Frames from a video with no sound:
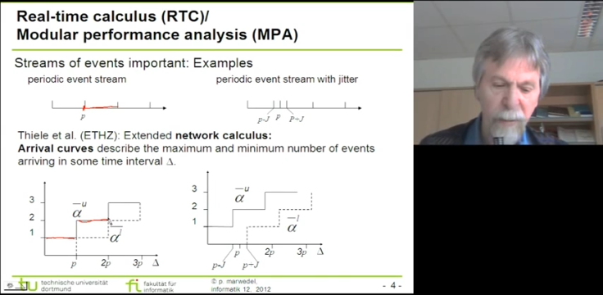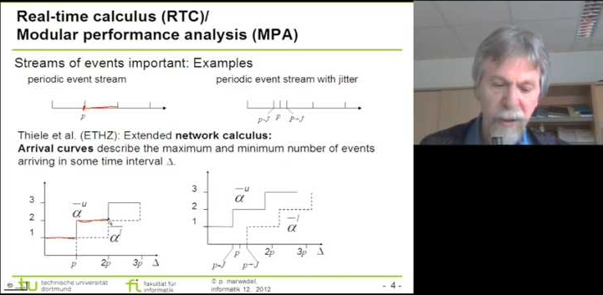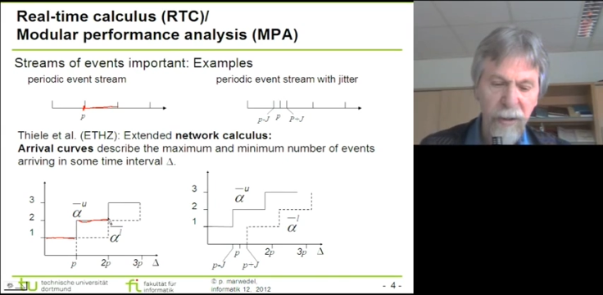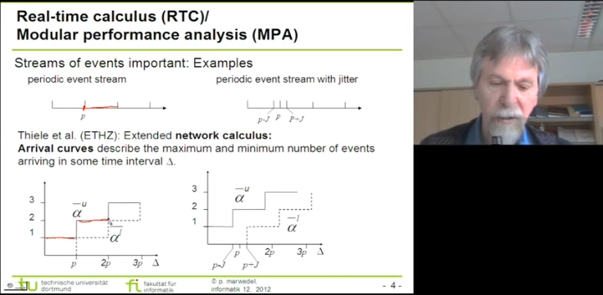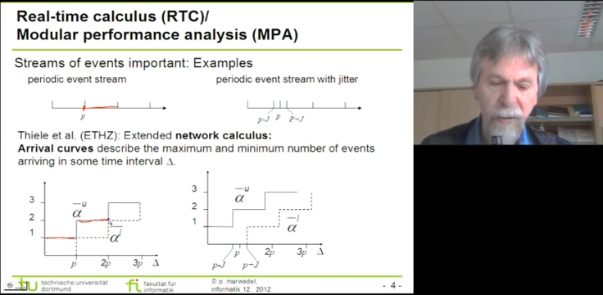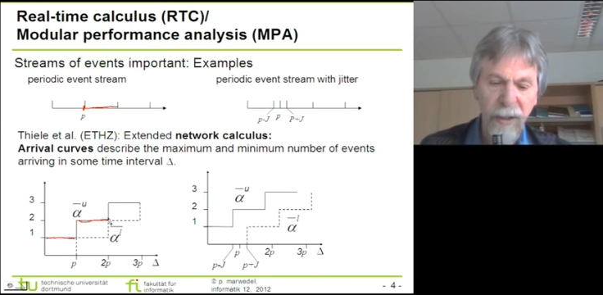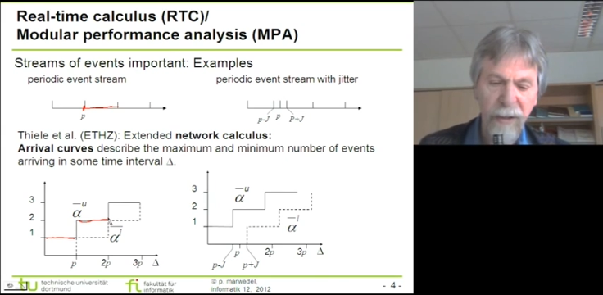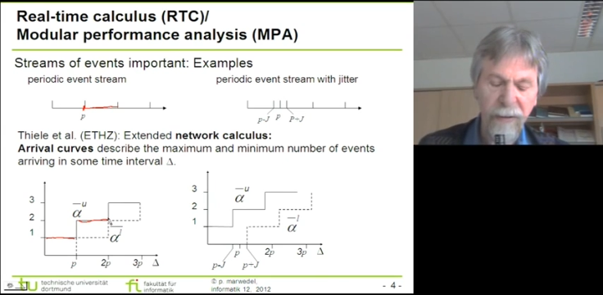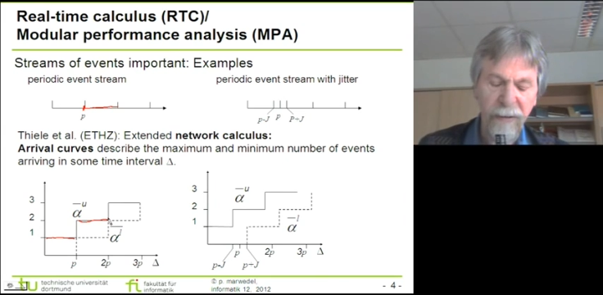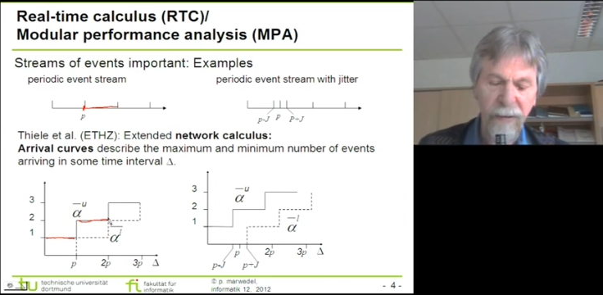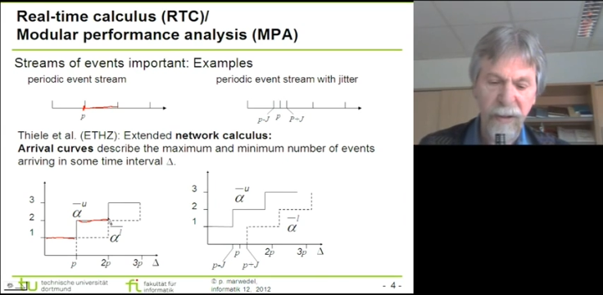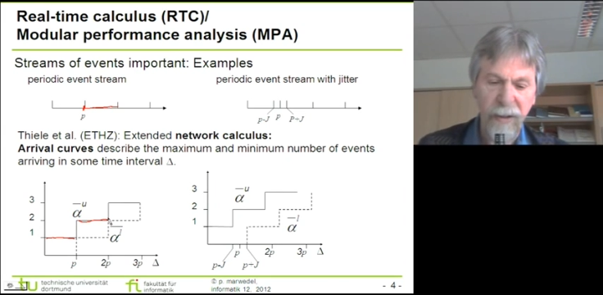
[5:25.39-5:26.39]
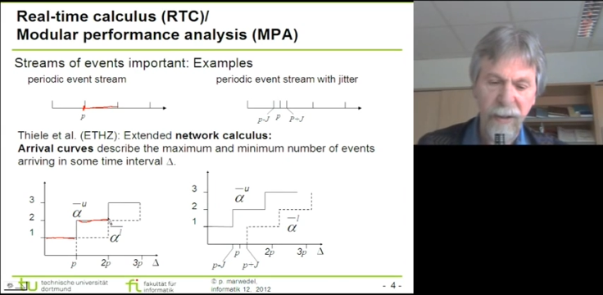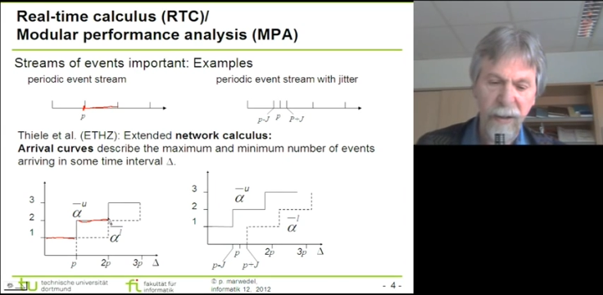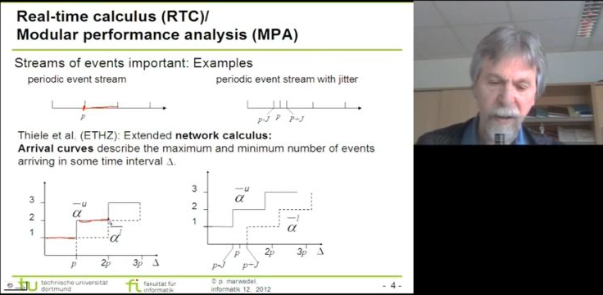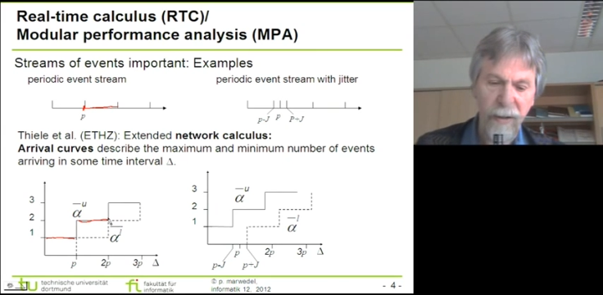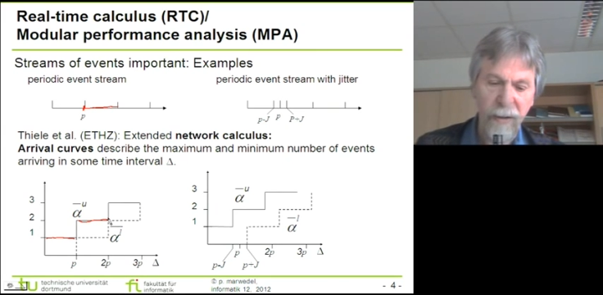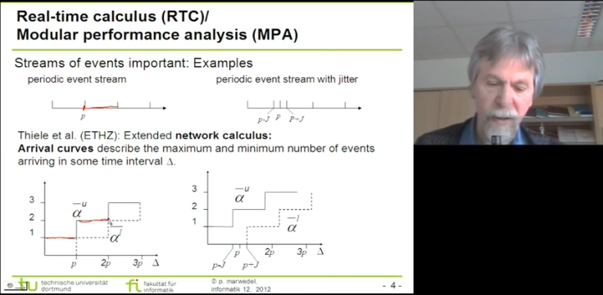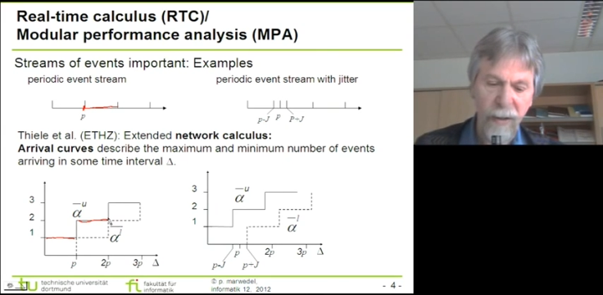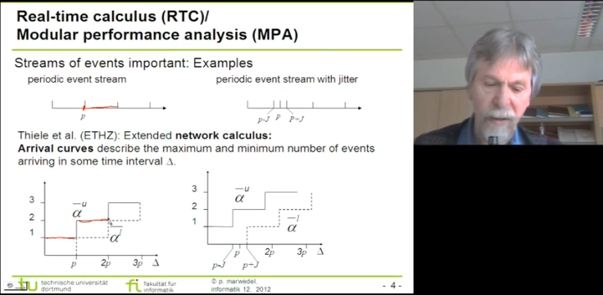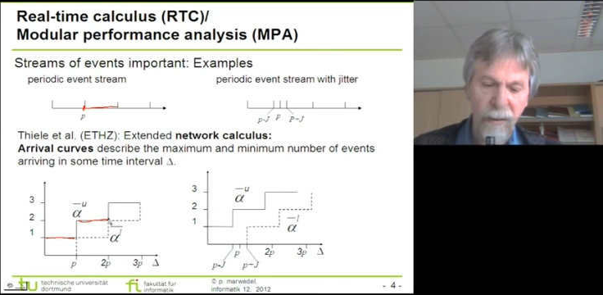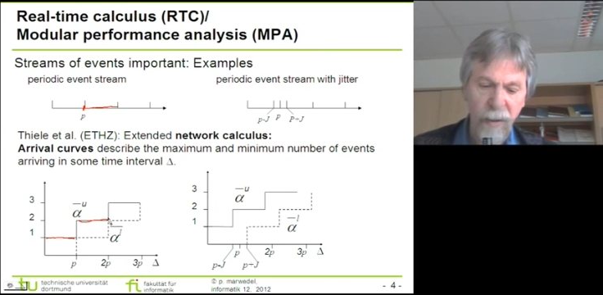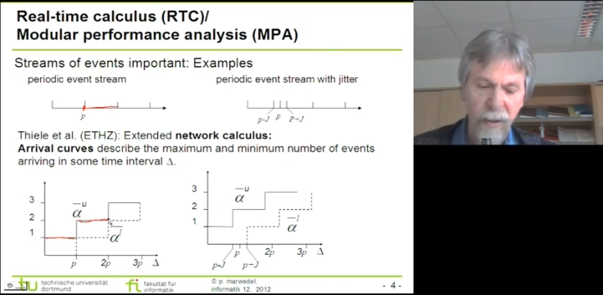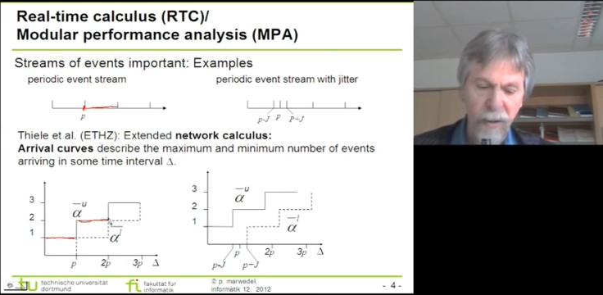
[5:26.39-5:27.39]
we increase
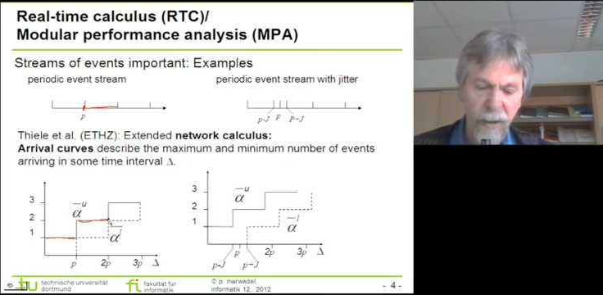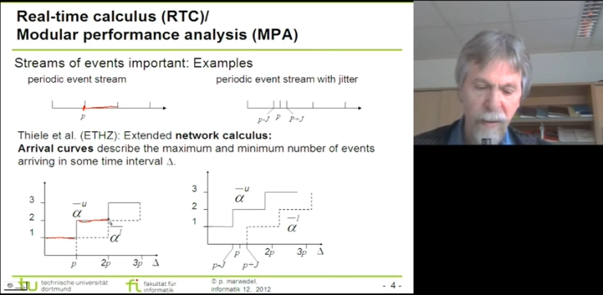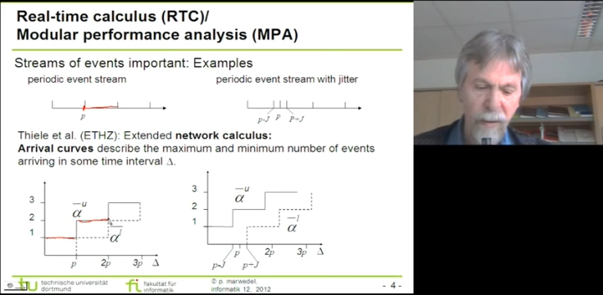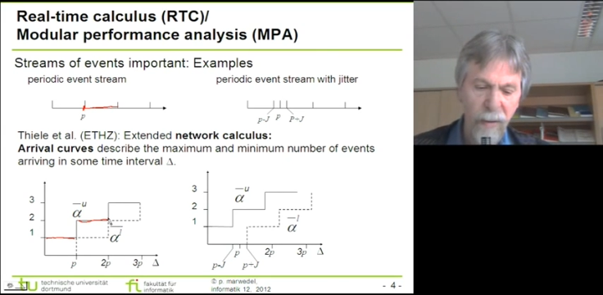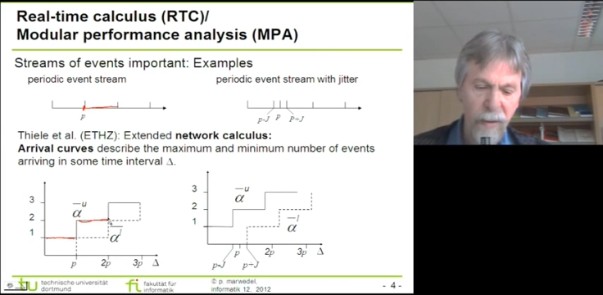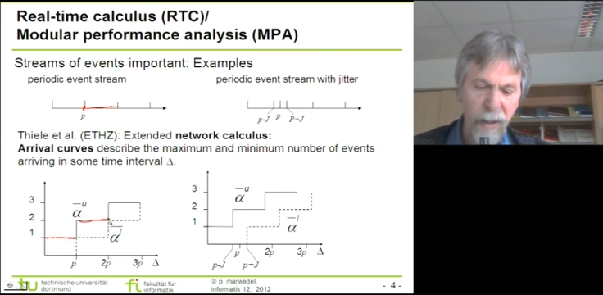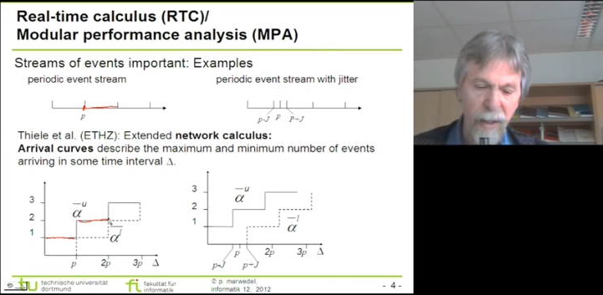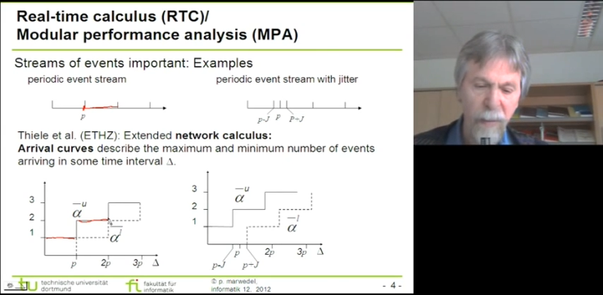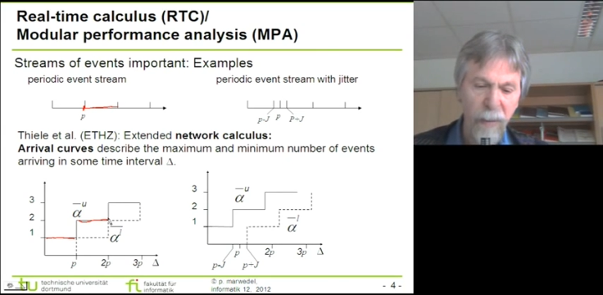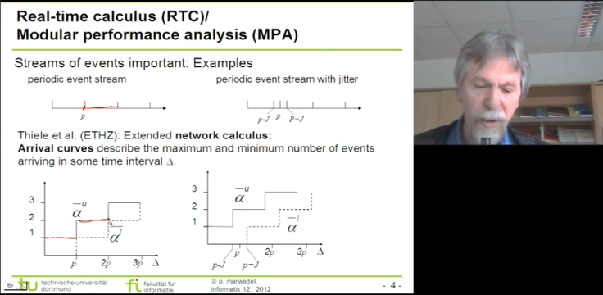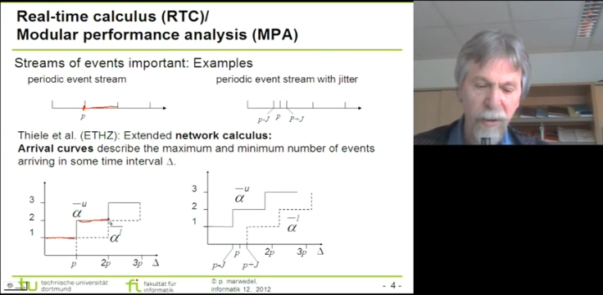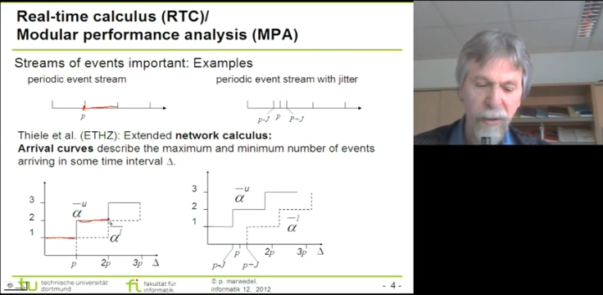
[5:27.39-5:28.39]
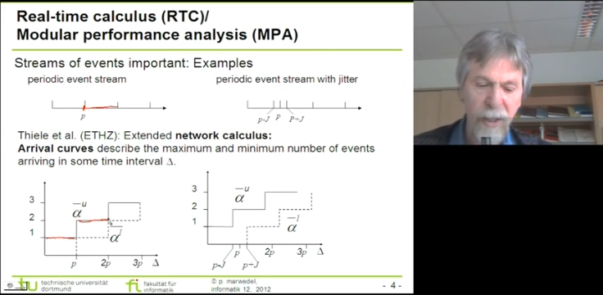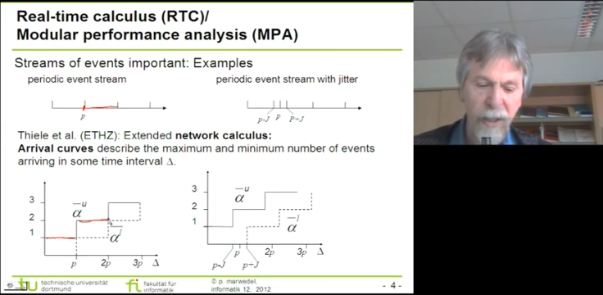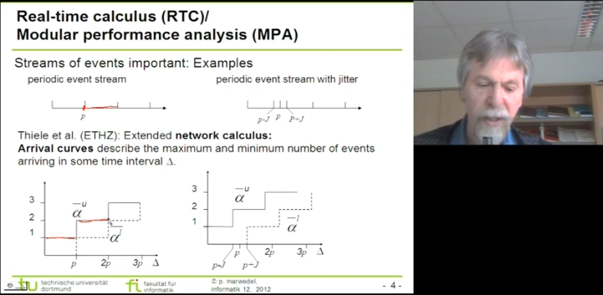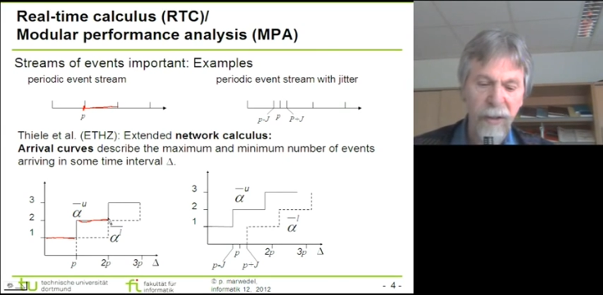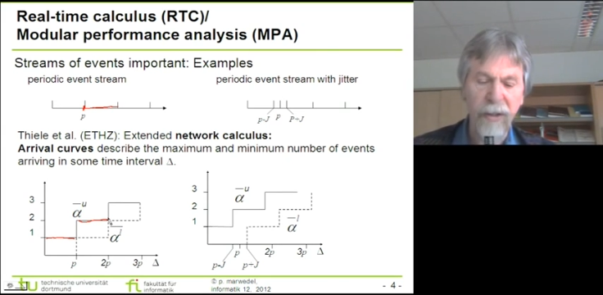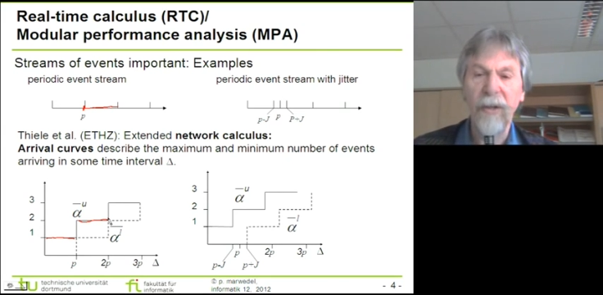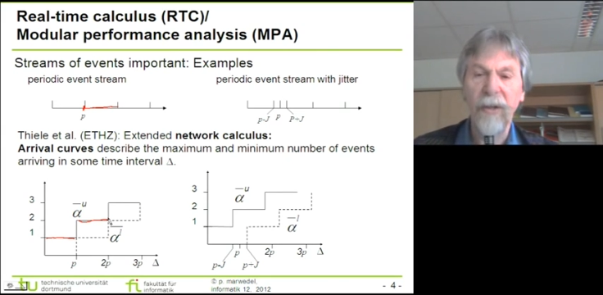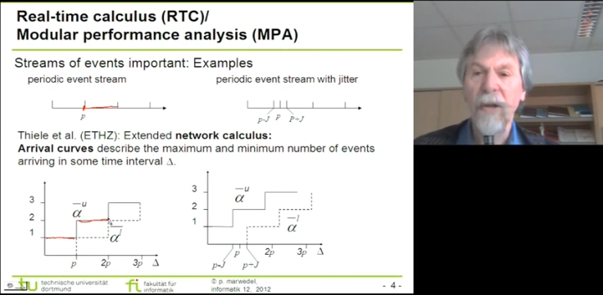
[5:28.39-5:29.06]
the time window delta